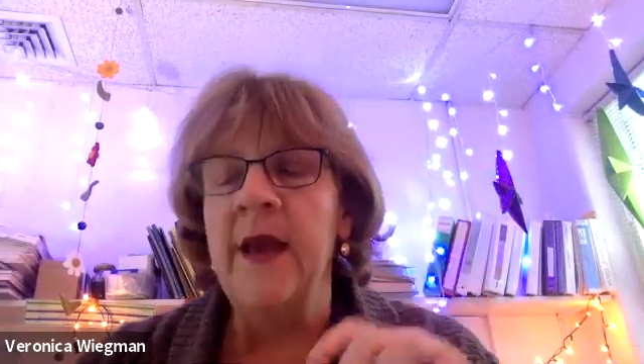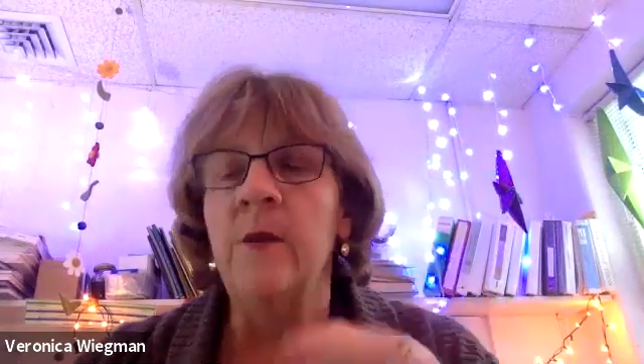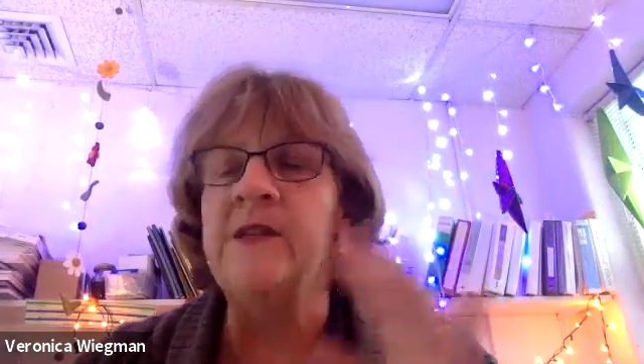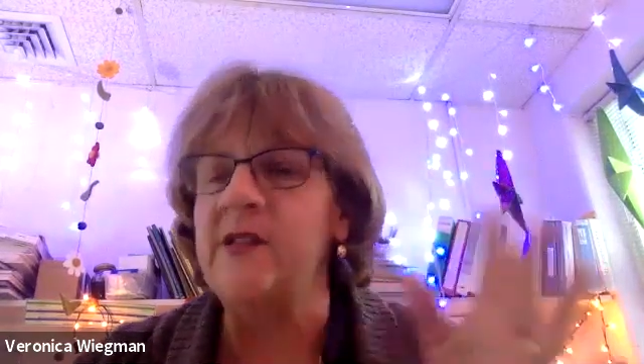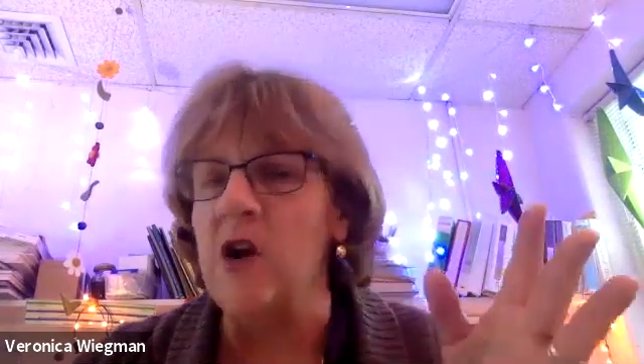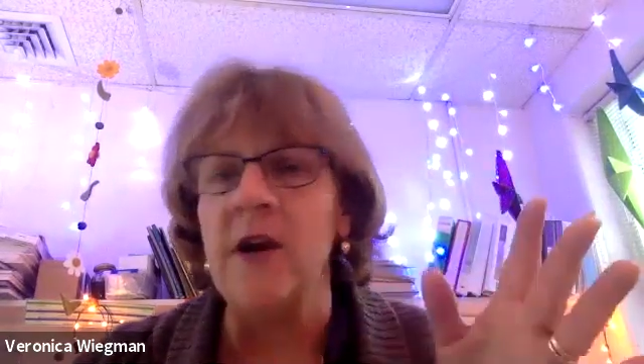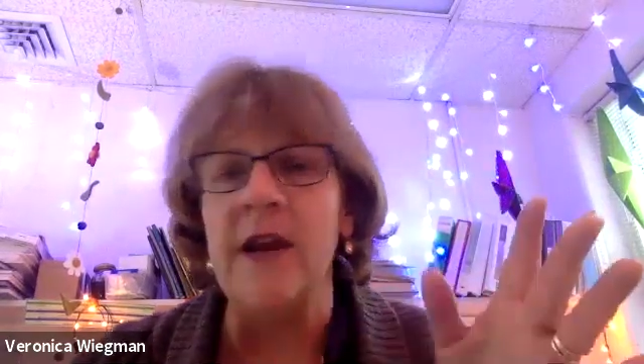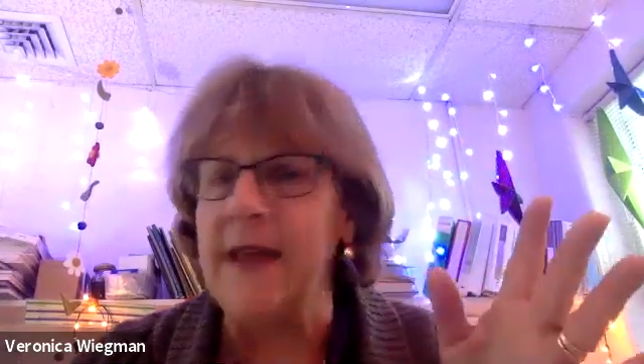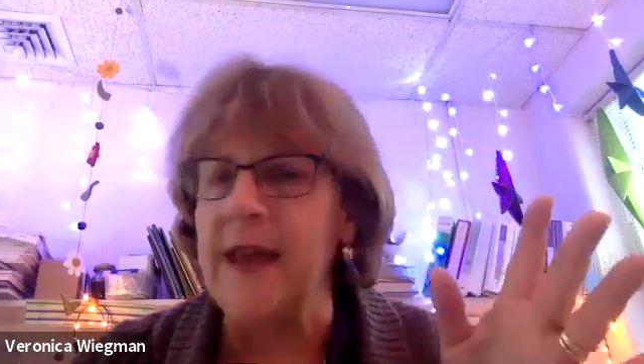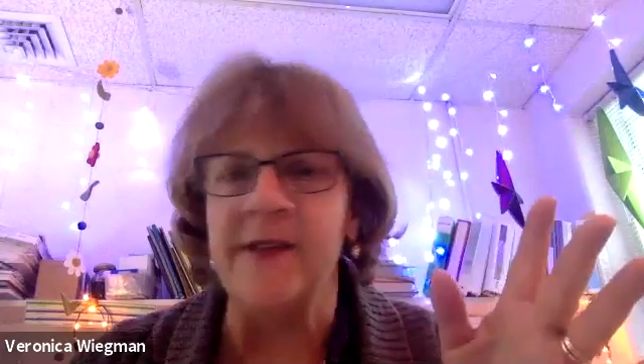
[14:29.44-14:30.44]
it was
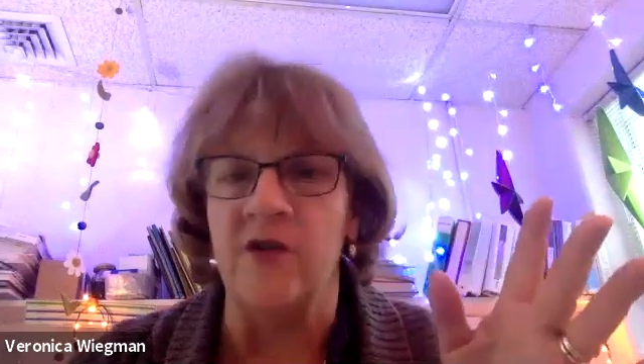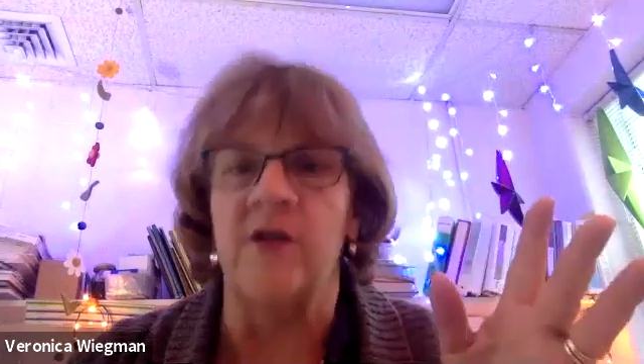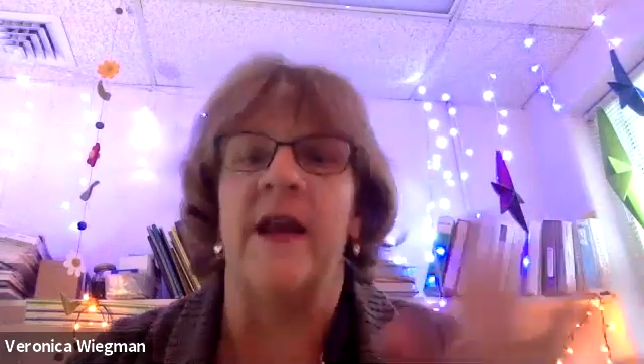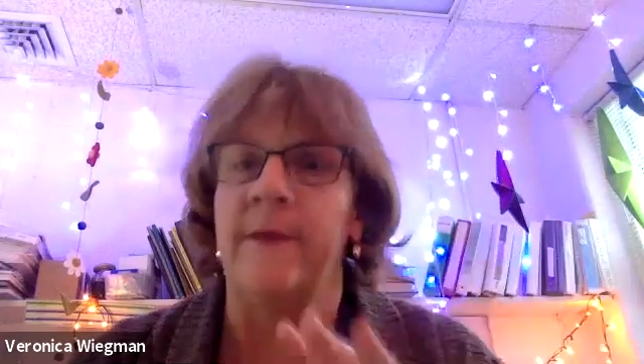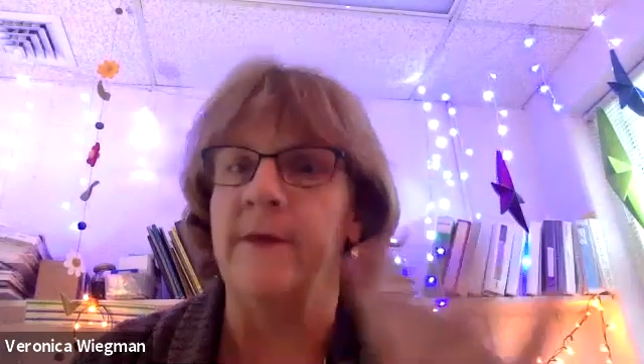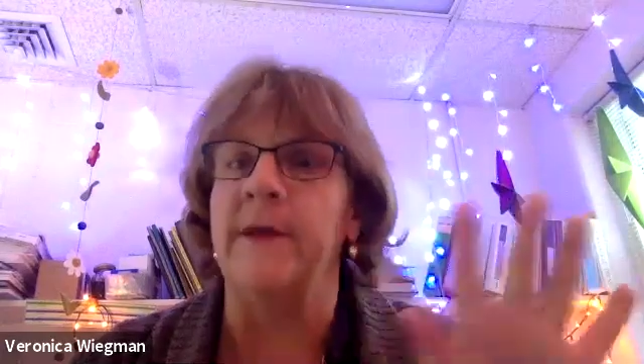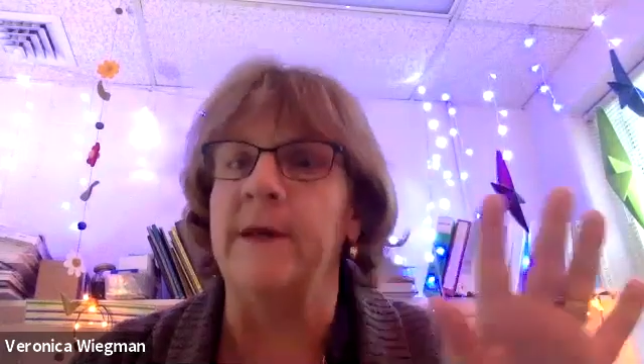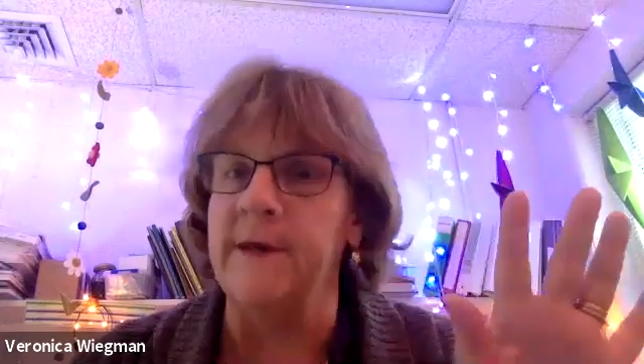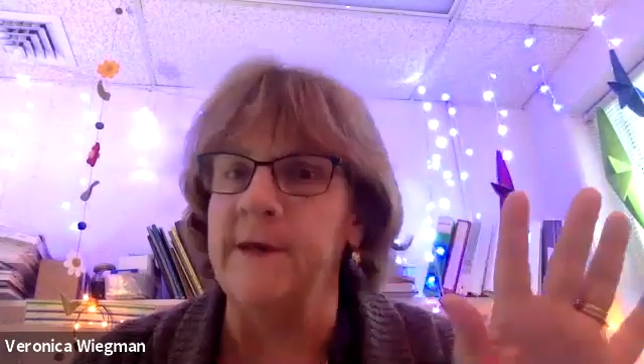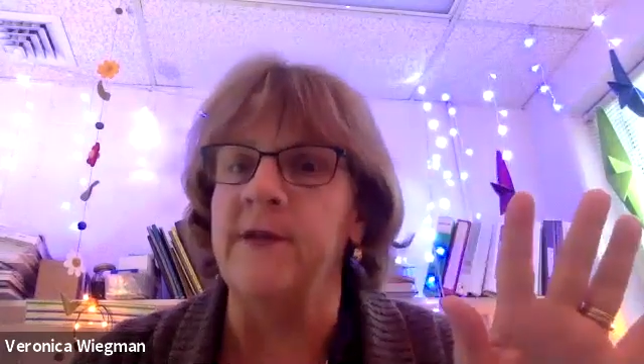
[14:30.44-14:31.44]
starting yesterday, but I'm
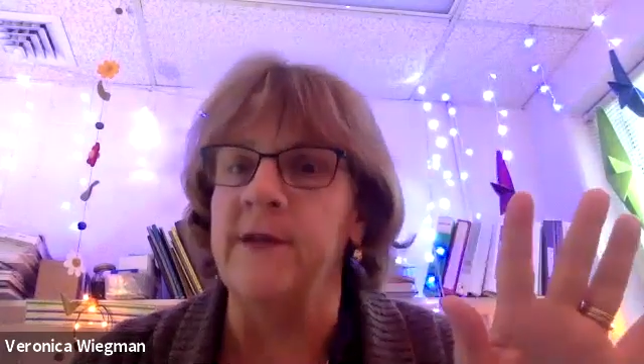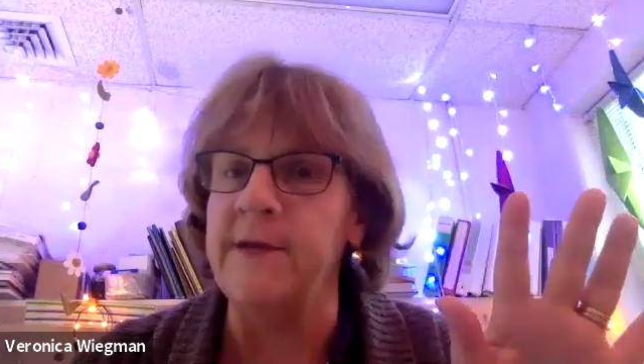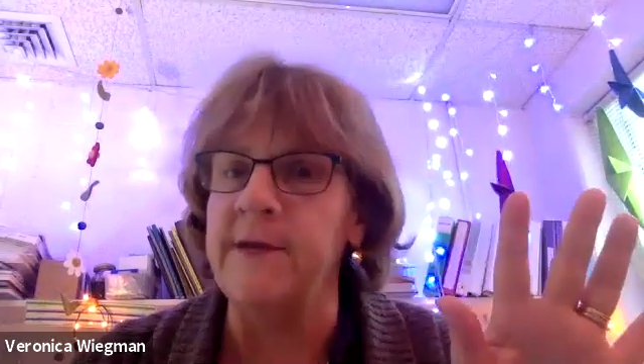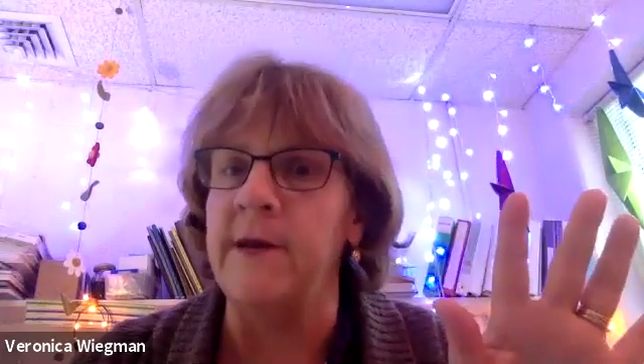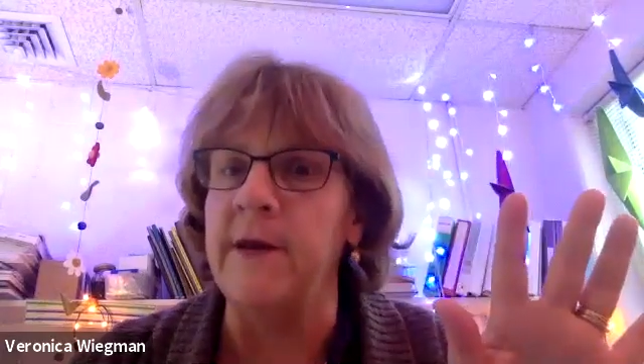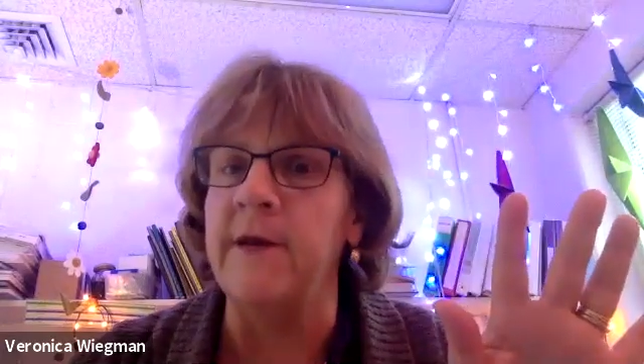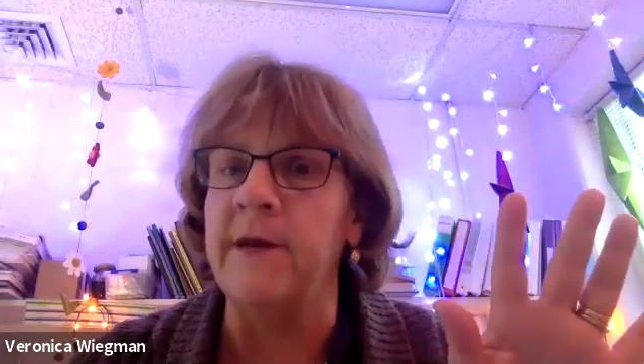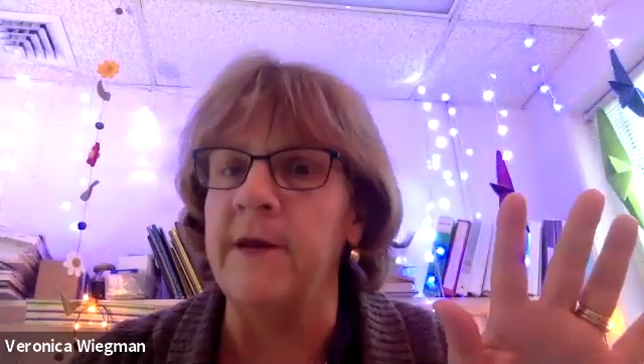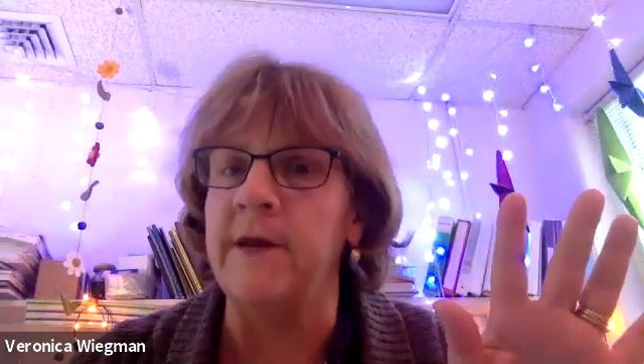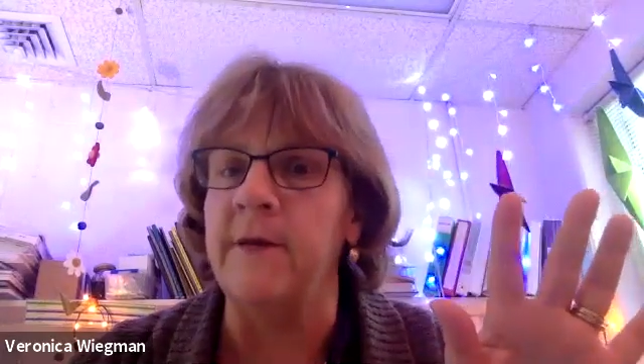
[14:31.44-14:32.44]
like, yesterday's a
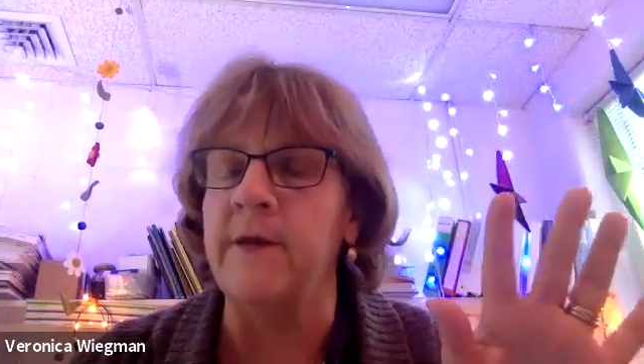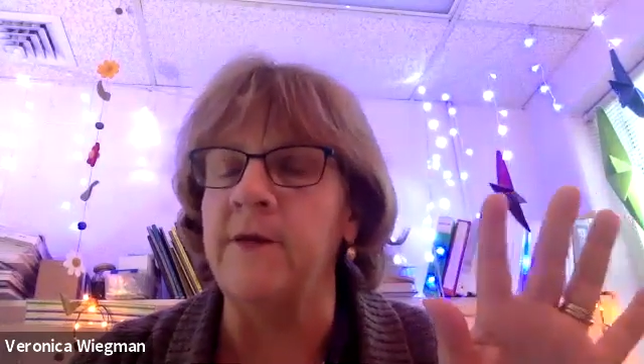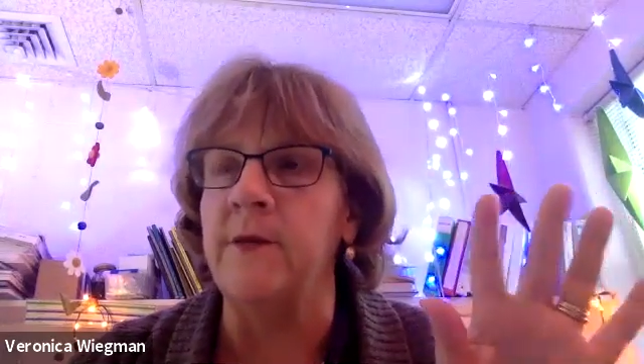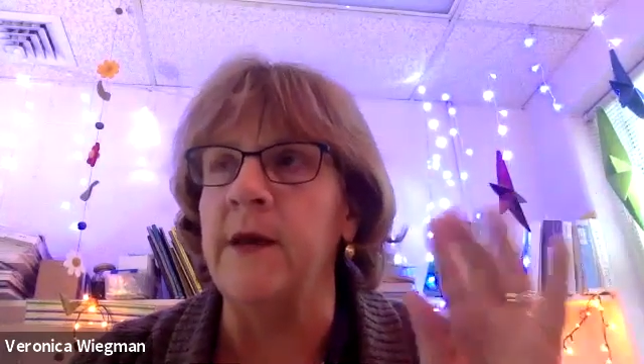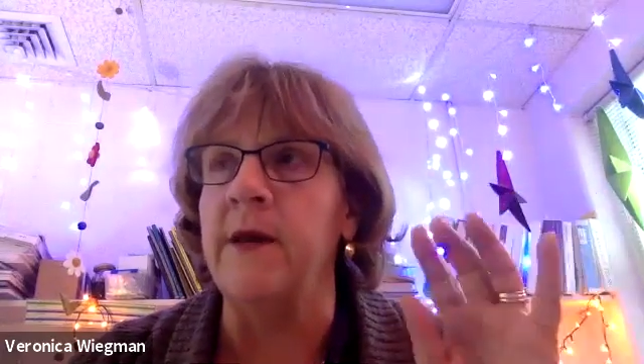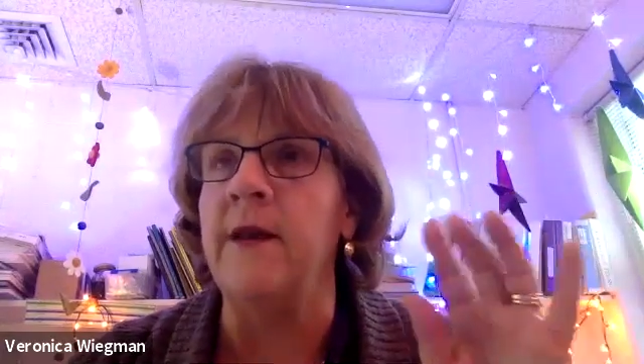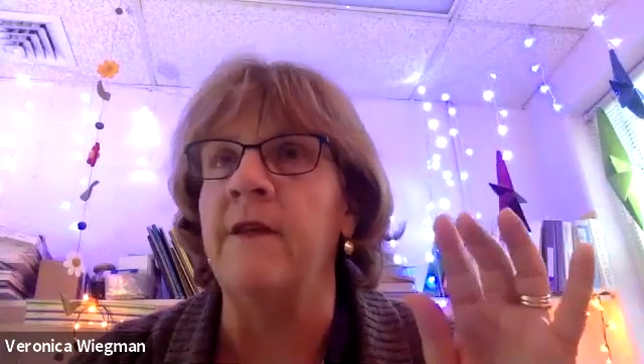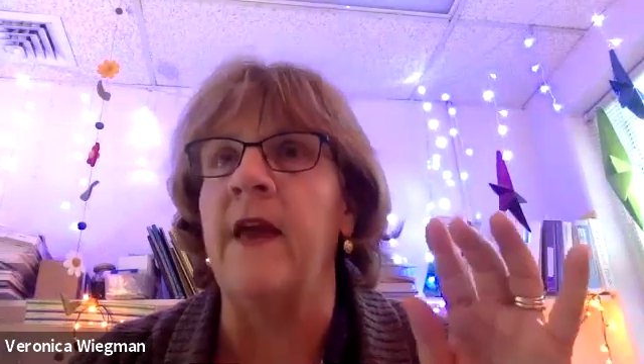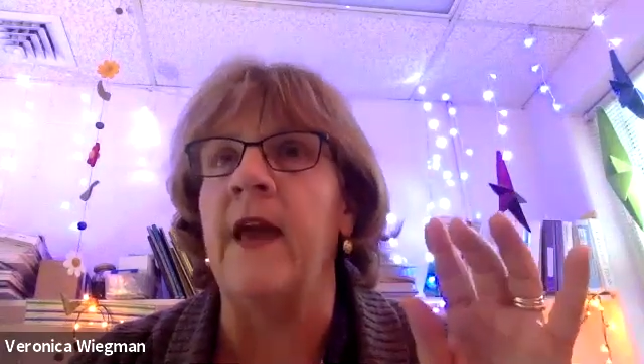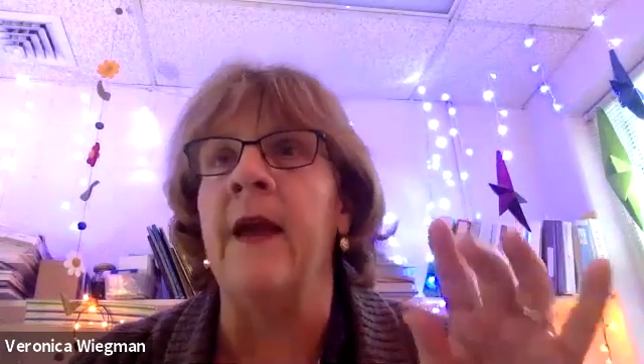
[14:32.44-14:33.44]
holiday and I'm not doing
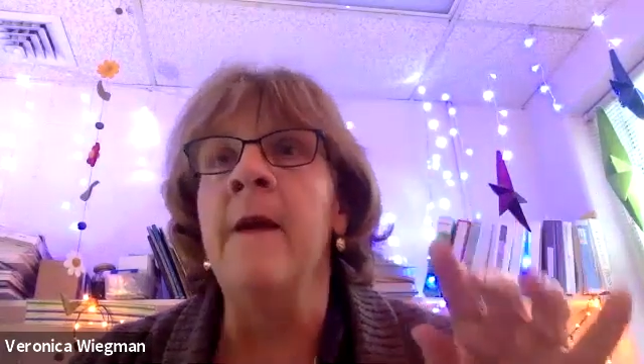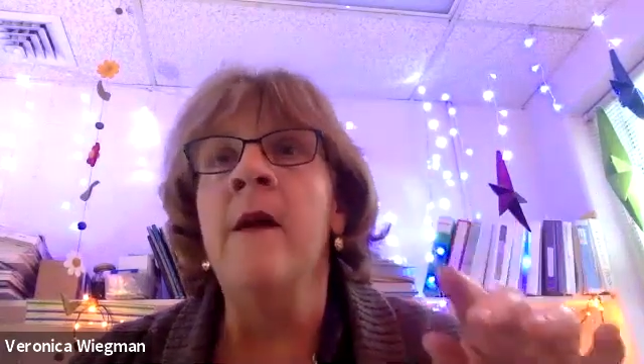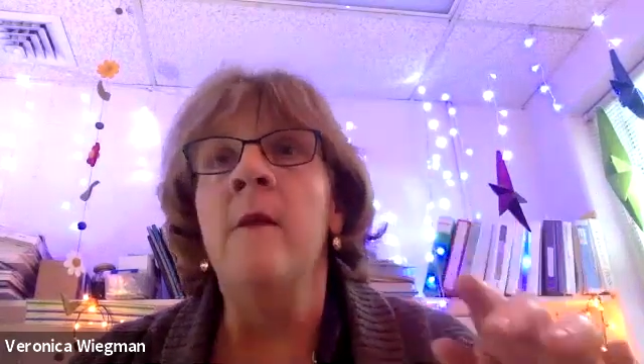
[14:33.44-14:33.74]
anything,